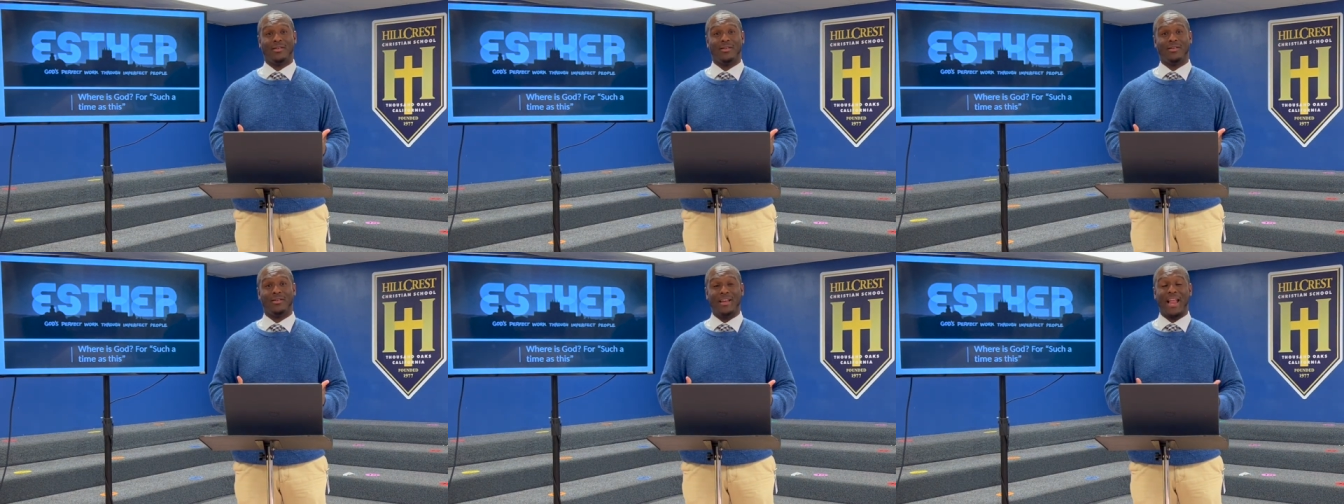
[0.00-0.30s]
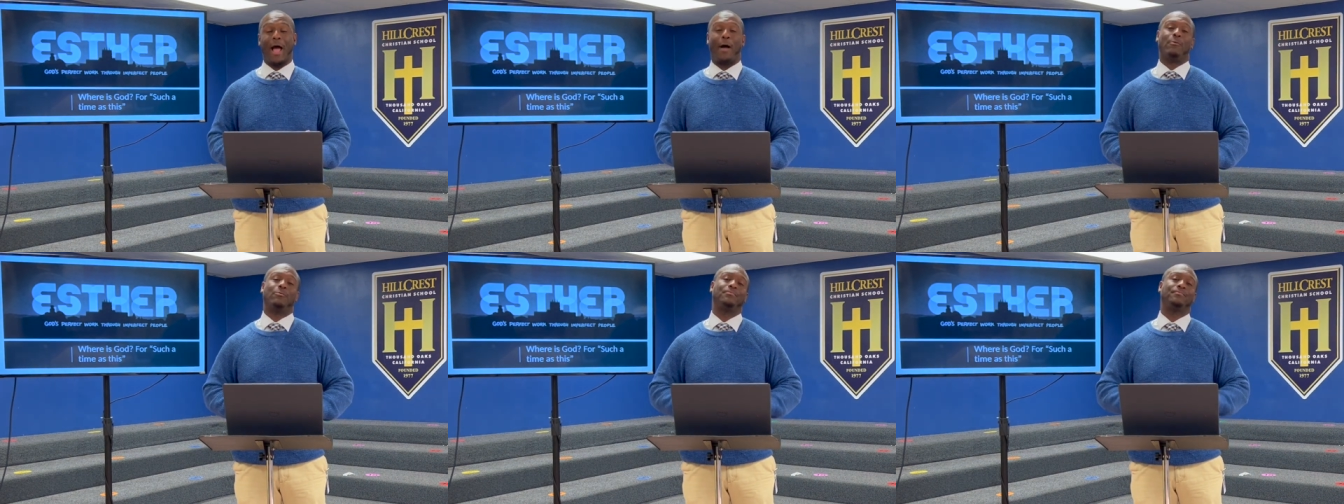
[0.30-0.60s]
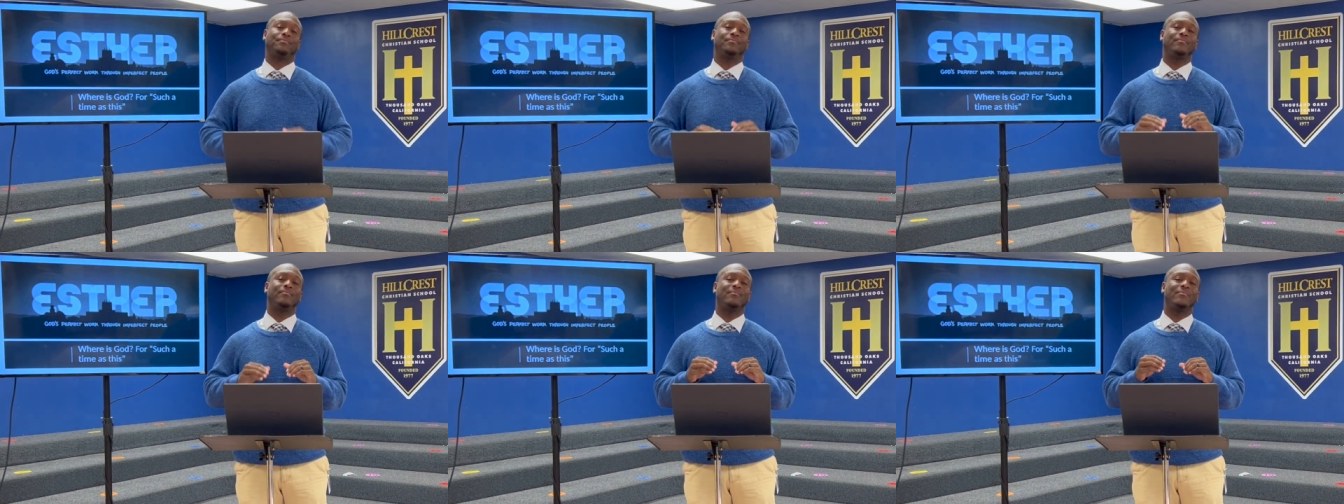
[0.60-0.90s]
Now,
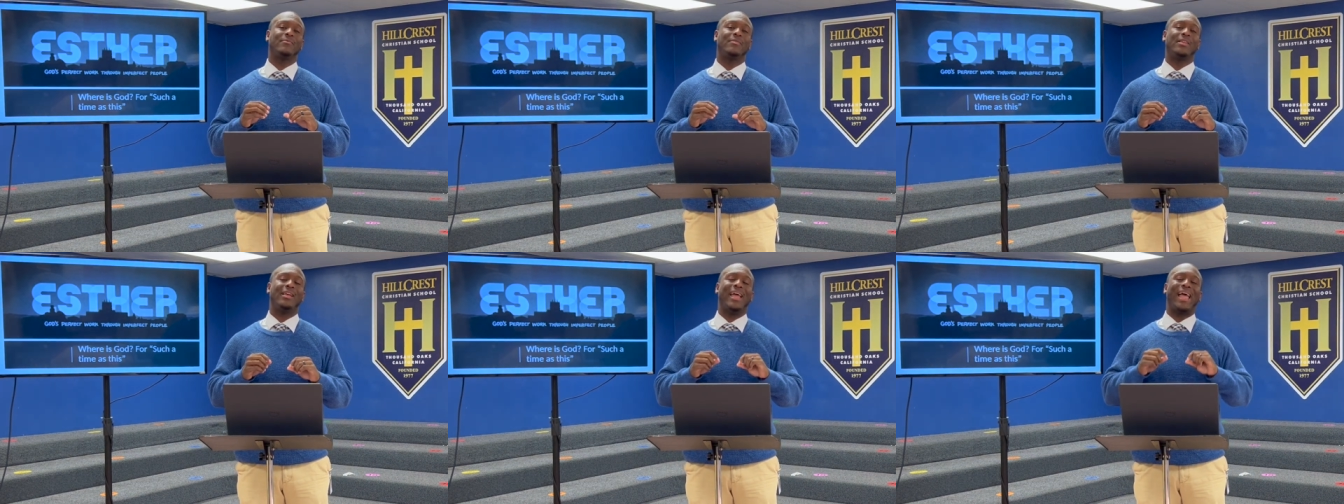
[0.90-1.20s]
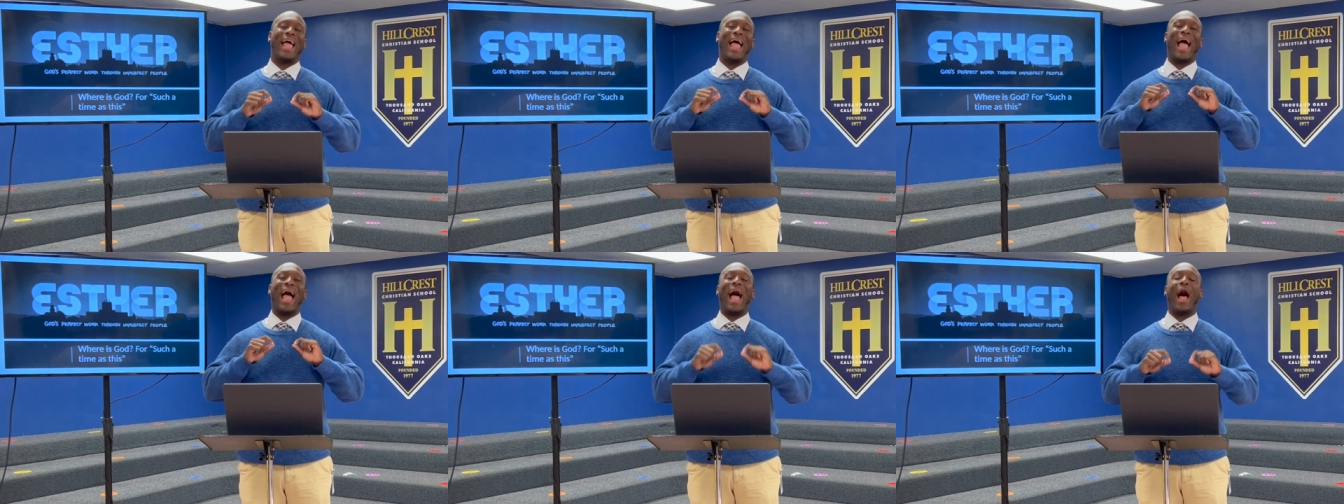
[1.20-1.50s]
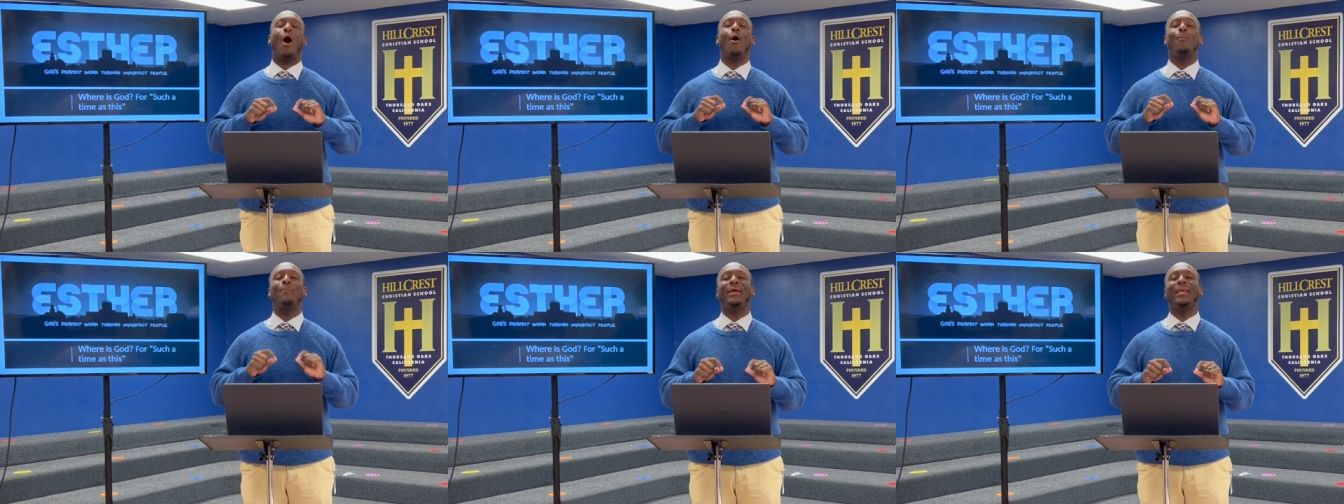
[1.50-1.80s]

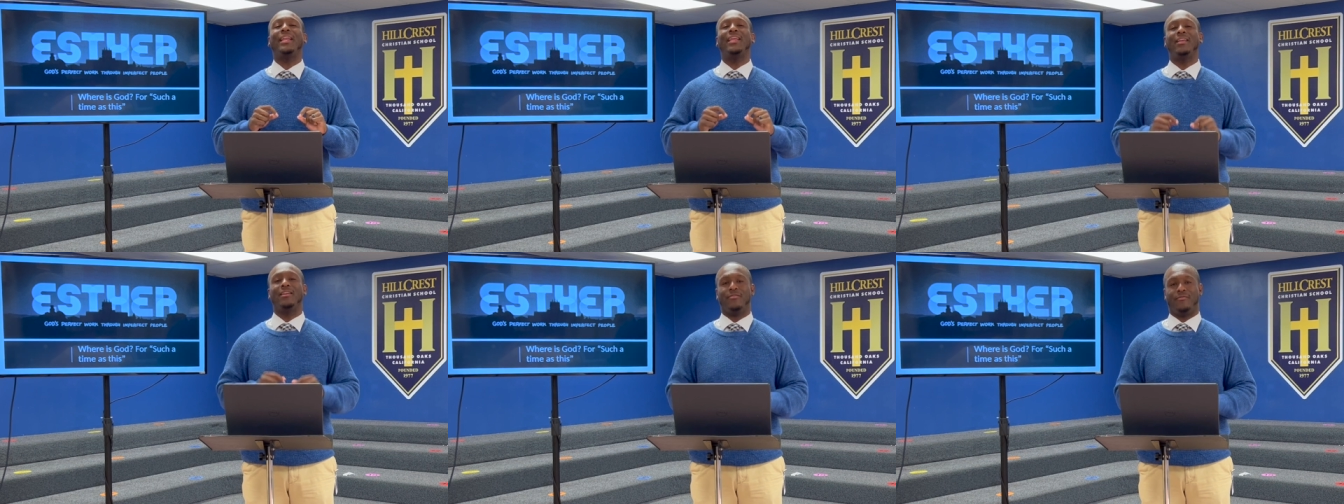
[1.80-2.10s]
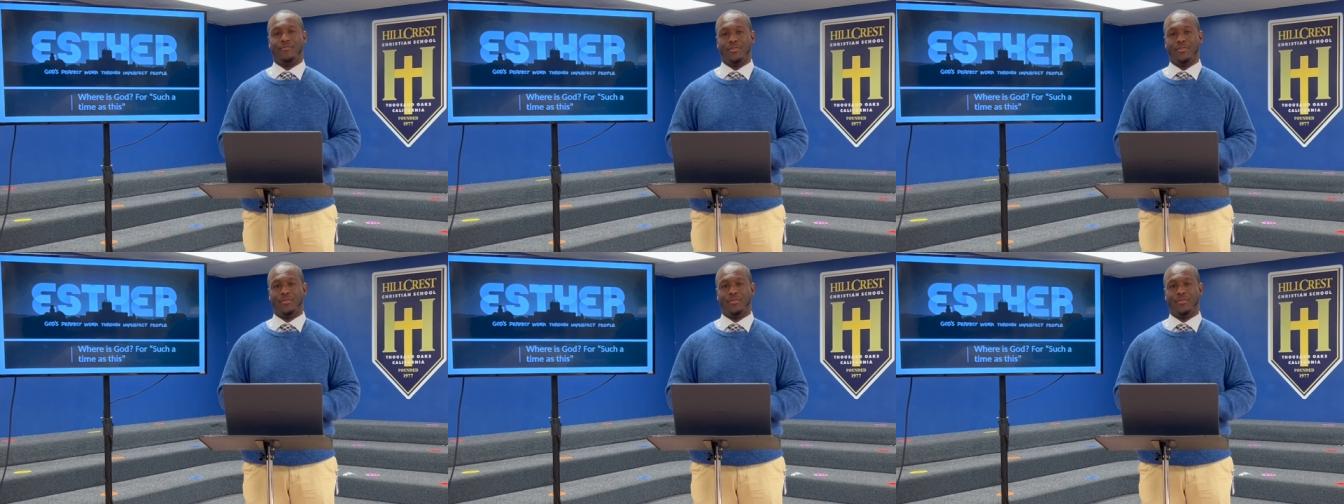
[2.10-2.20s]
how many of